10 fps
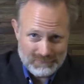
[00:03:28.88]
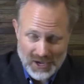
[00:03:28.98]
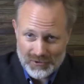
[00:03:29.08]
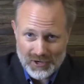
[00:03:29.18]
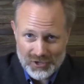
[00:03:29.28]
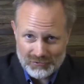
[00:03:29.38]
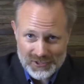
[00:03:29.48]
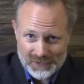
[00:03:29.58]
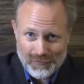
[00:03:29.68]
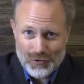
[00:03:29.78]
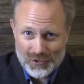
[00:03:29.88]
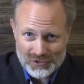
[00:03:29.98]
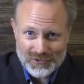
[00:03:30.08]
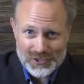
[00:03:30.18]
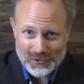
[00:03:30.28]
other countries for
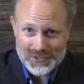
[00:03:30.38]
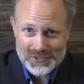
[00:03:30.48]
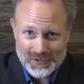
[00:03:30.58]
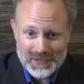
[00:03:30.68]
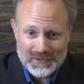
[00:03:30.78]
those resources, right?